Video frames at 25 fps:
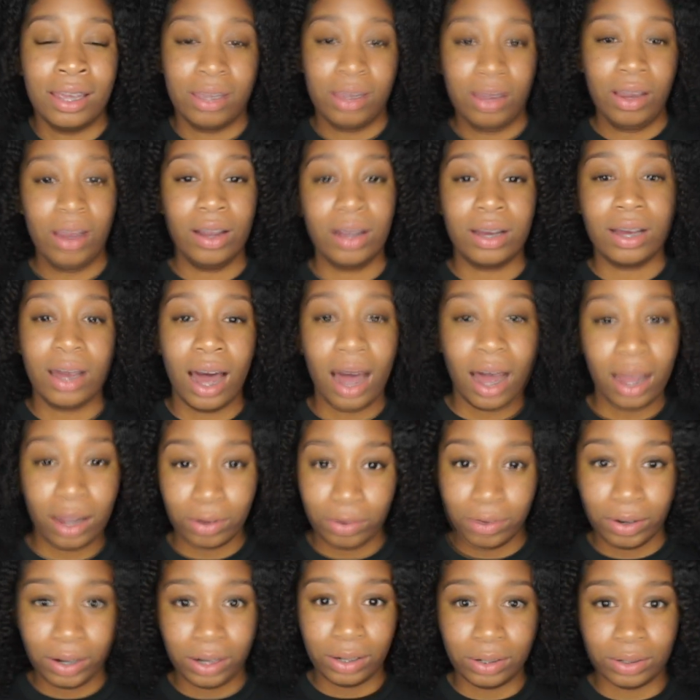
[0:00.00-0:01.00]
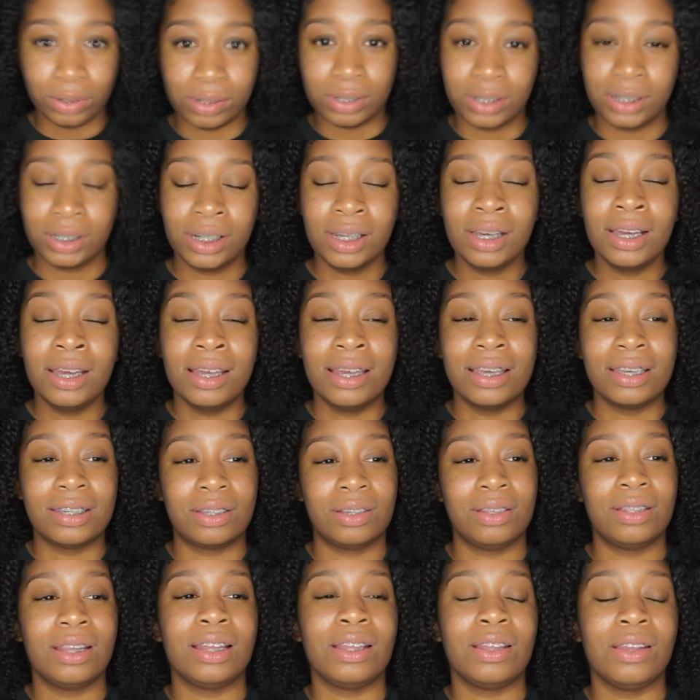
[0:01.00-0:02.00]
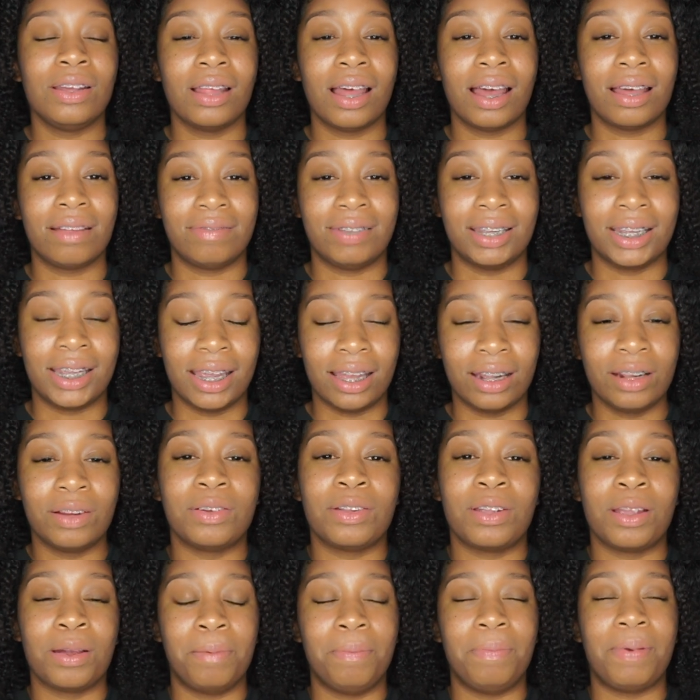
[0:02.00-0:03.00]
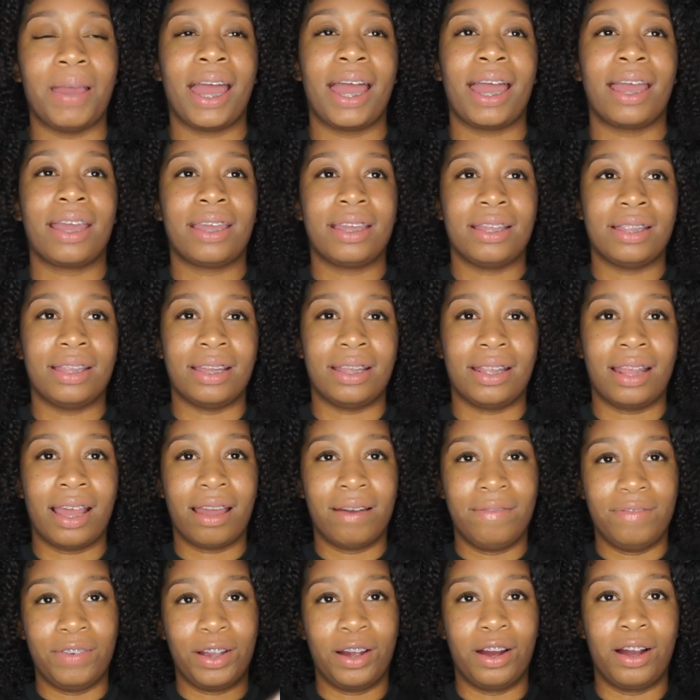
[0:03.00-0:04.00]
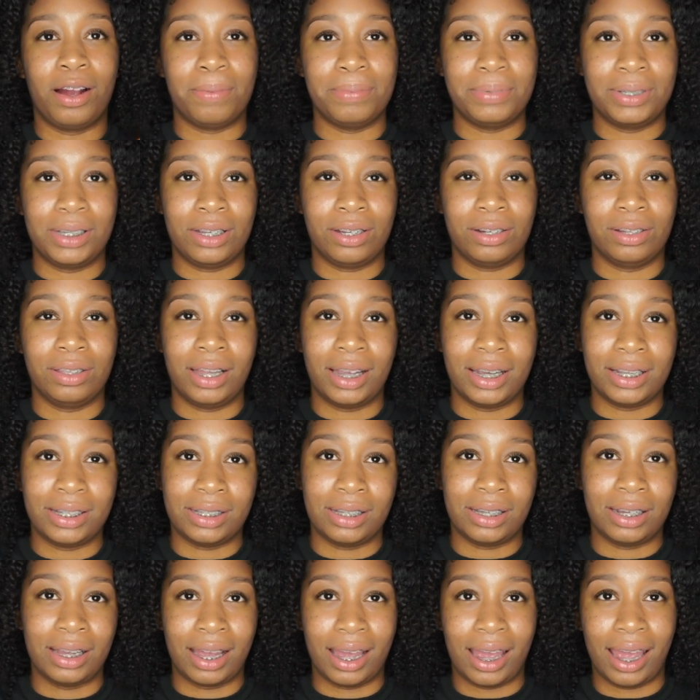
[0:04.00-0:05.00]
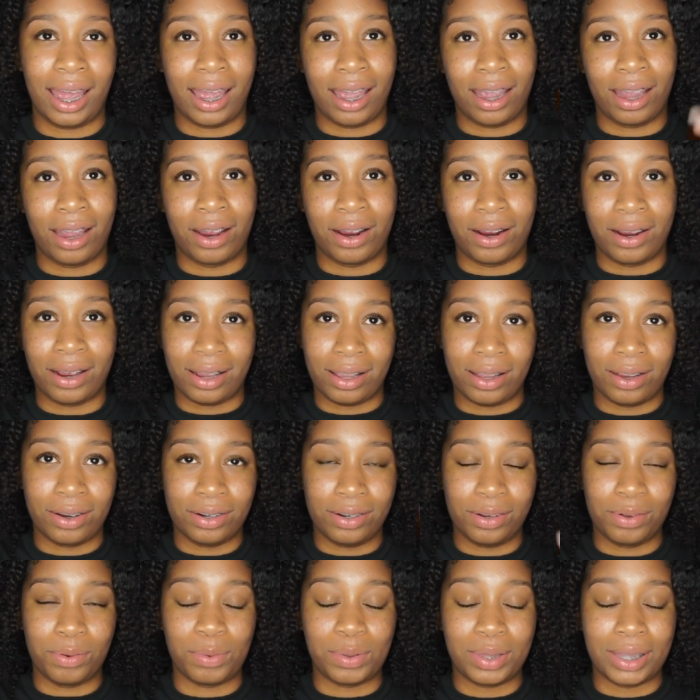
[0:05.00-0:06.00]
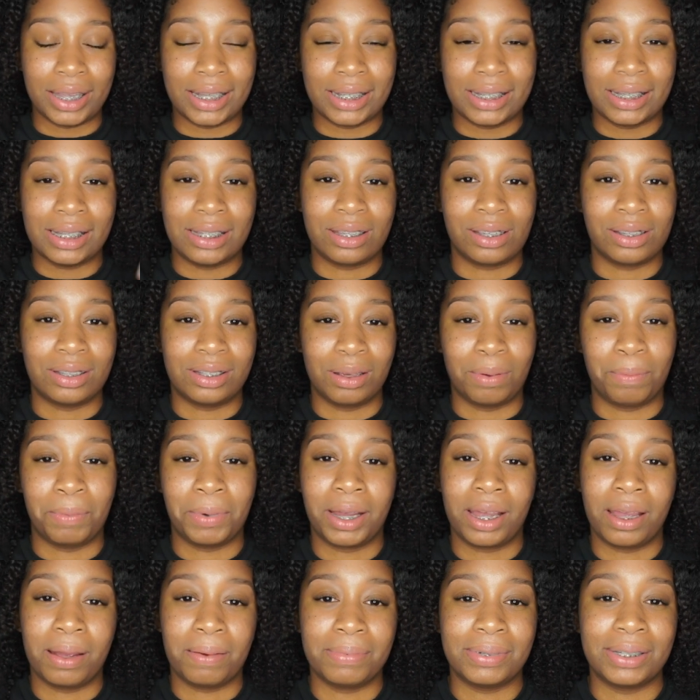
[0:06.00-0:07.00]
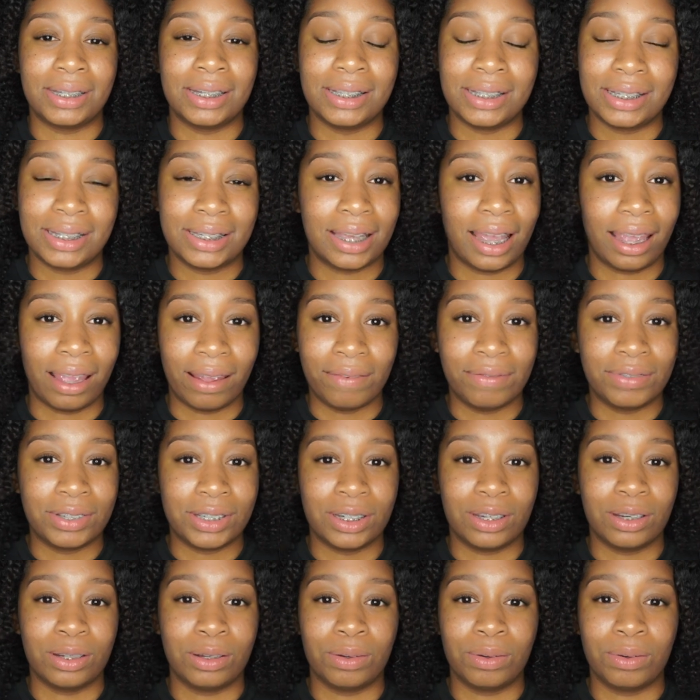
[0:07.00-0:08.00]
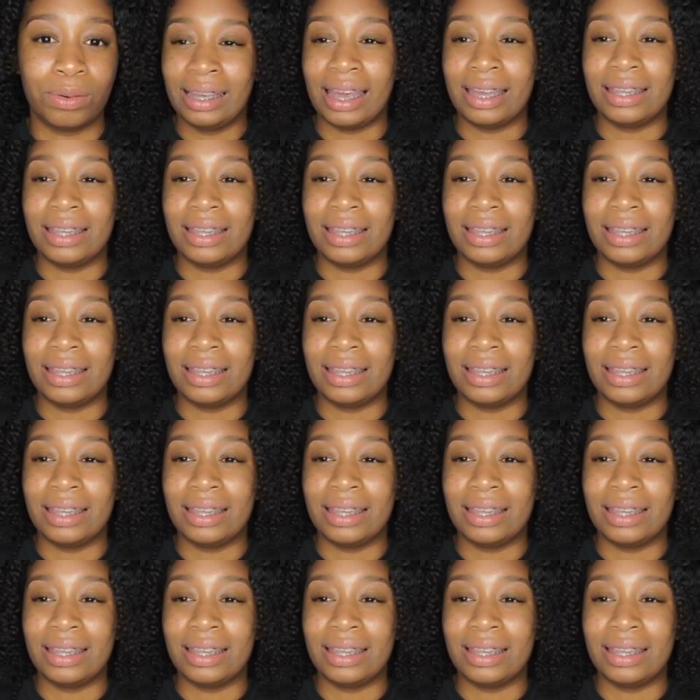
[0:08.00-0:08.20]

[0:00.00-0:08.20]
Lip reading: you're a cockroach." So then you have to get on your back and then have your arms and your legs in the air, and you're doing this until someone comes and saves you.